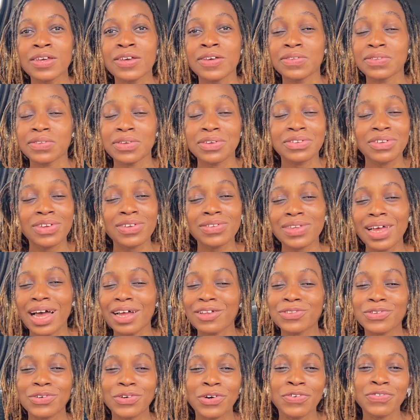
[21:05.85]
So he just
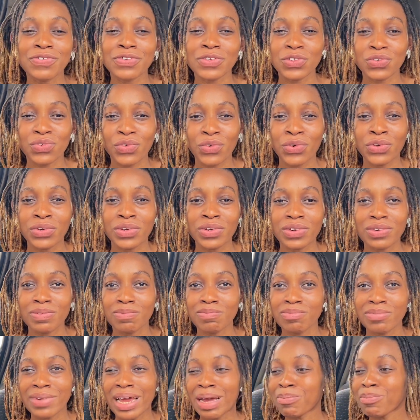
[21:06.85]
had to off his phone
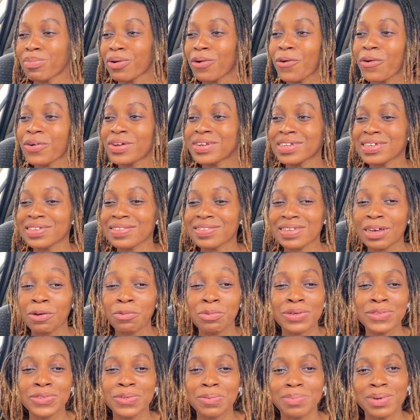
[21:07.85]
and plugged it and
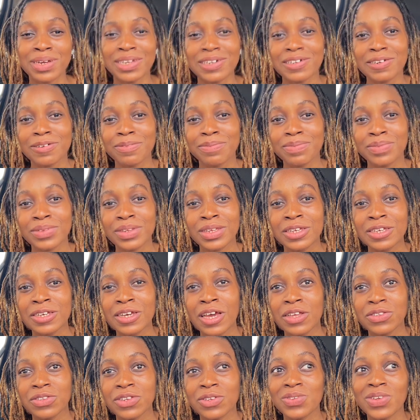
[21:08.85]
went to bed.
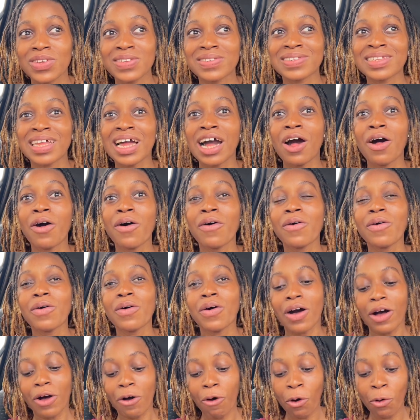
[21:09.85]
So it was now
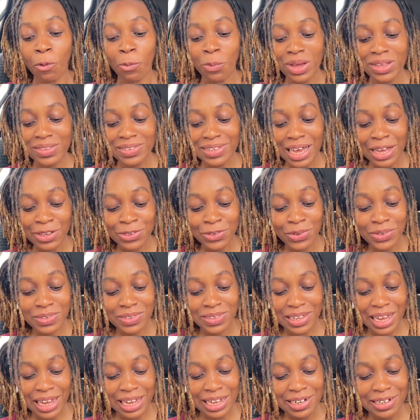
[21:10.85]
on Winter's own
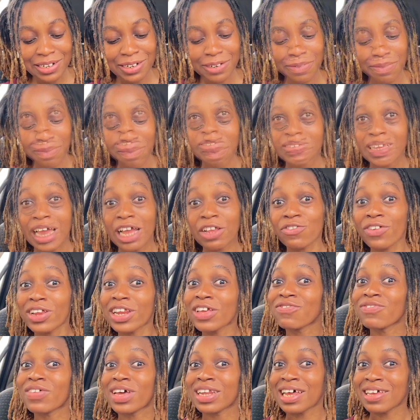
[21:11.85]
side. She
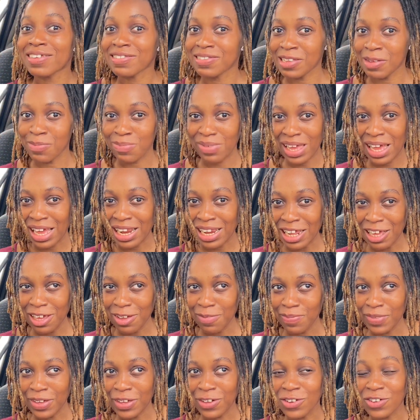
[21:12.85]
actually fell asleep early
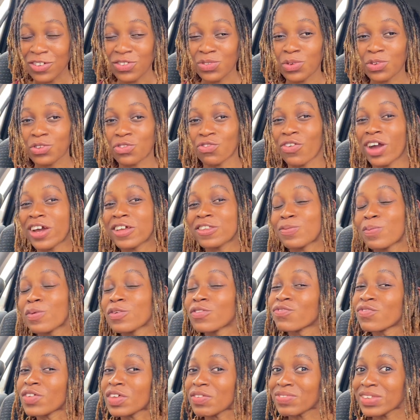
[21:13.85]
because she was trying to
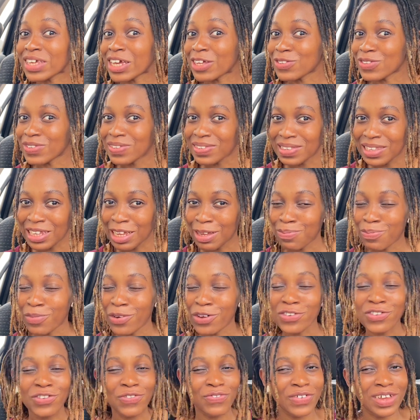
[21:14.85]
put Vivian to sleep,
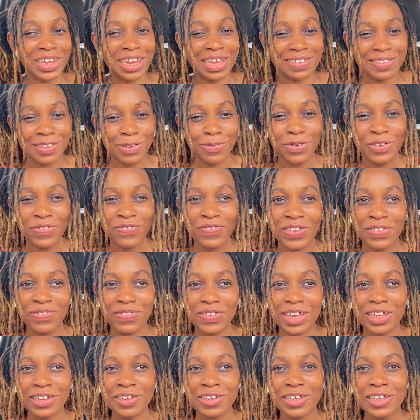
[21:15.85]
but she fell asleep with
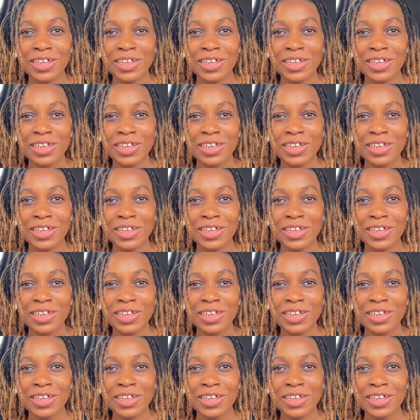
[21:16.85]
Vivian.